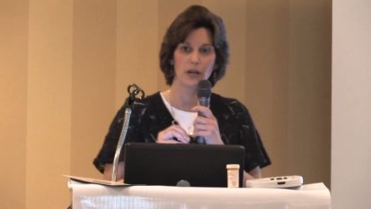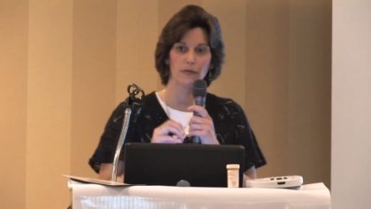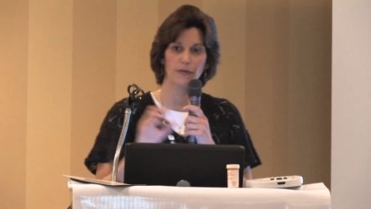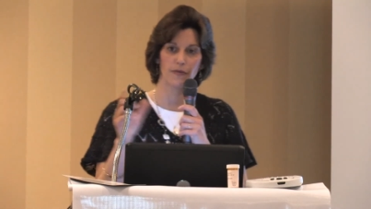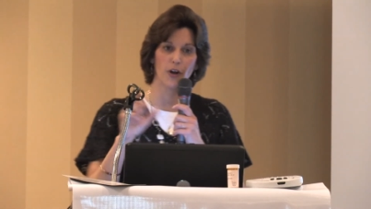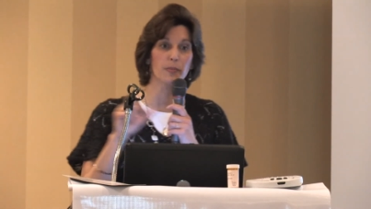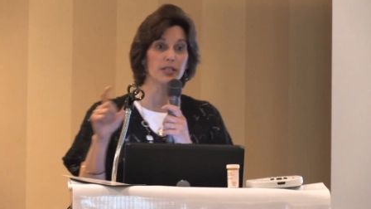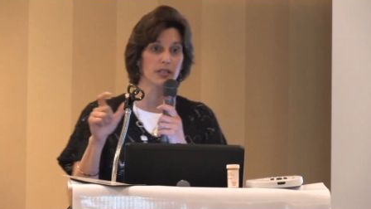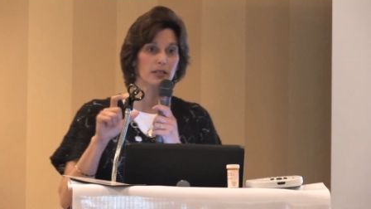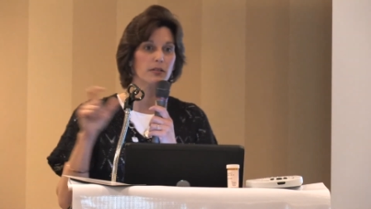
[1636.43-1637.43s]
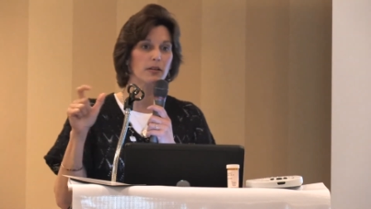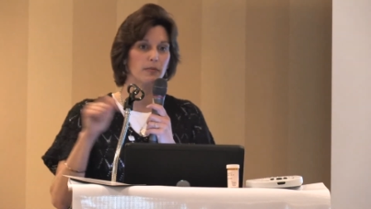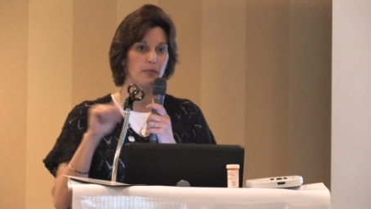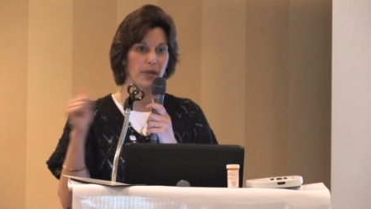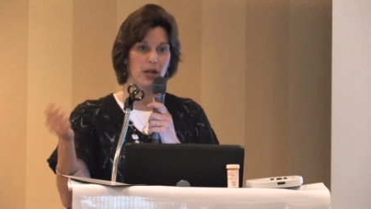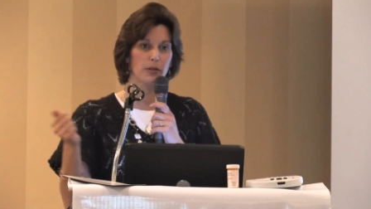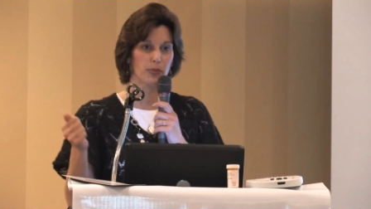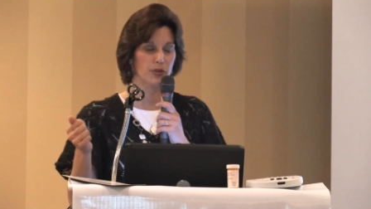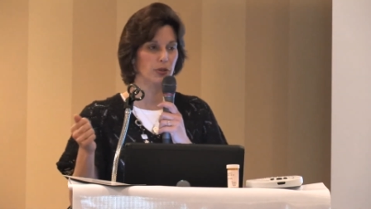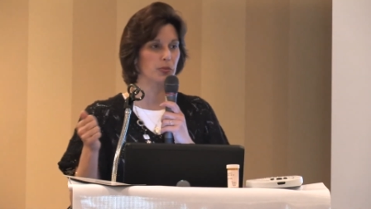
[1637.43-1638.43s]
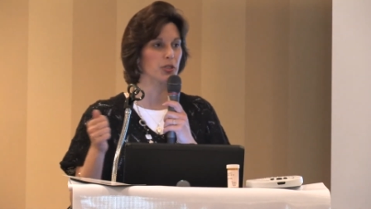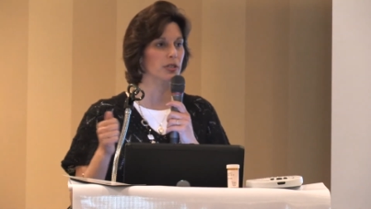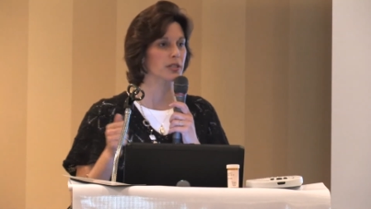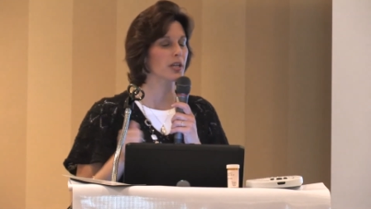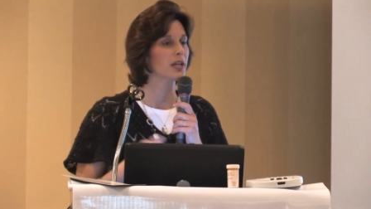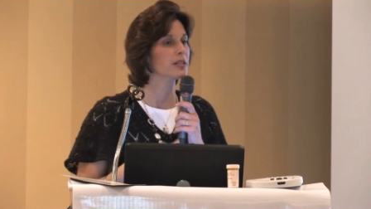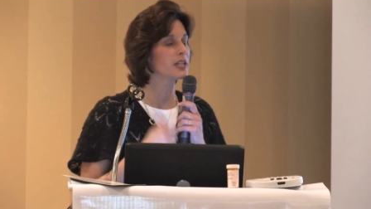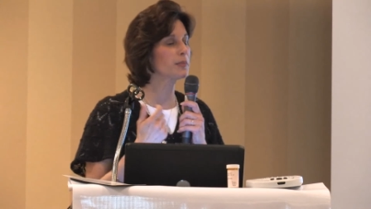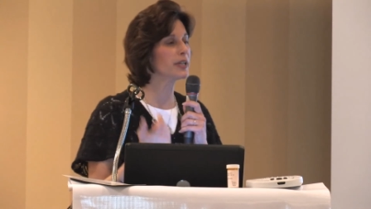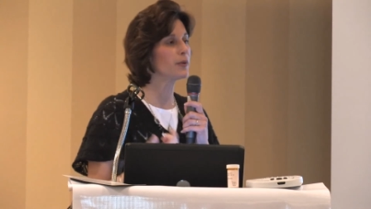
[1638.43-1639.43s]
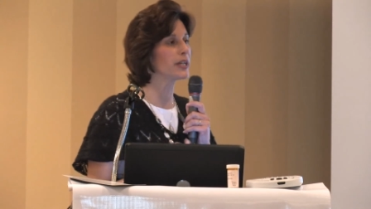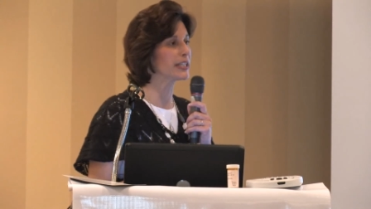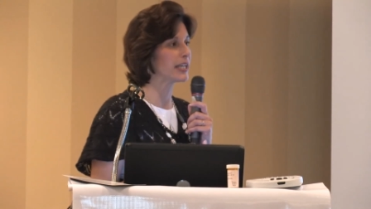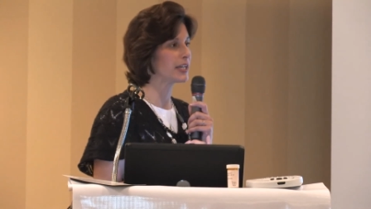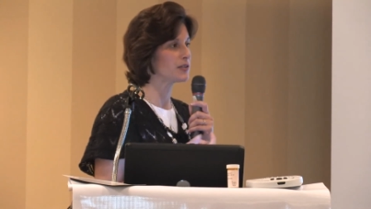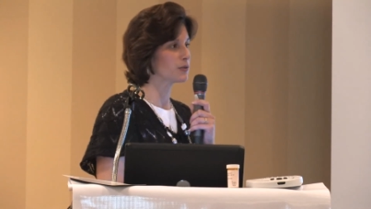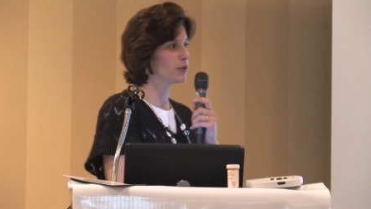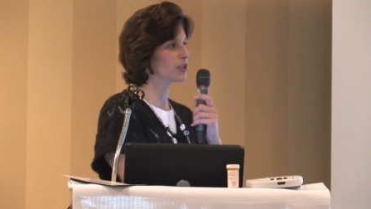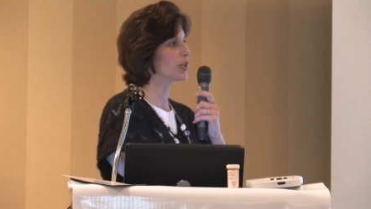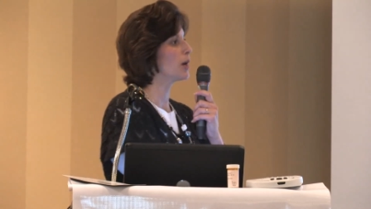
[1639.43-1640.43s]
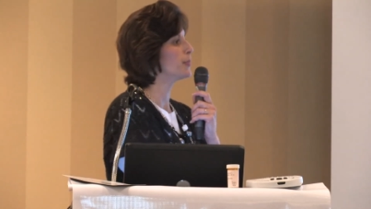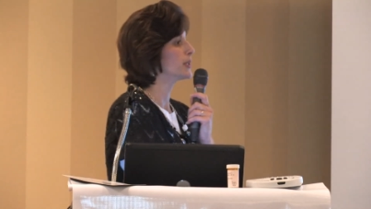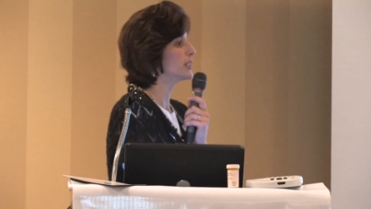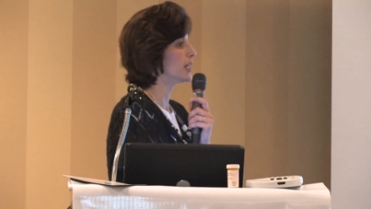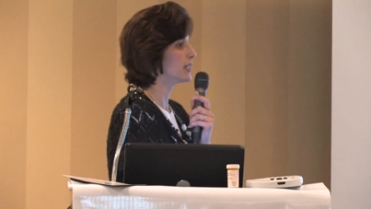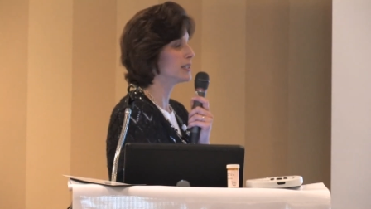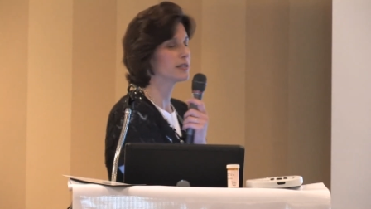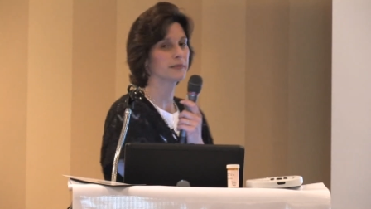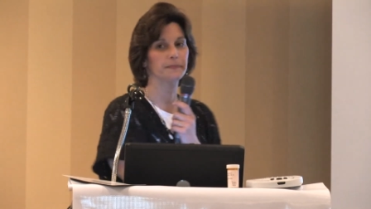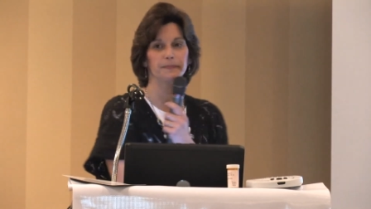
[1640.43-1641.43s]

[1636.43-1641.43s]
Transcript: pharmacies, mail-in prescriptions. Does anybody want to guess which company that is?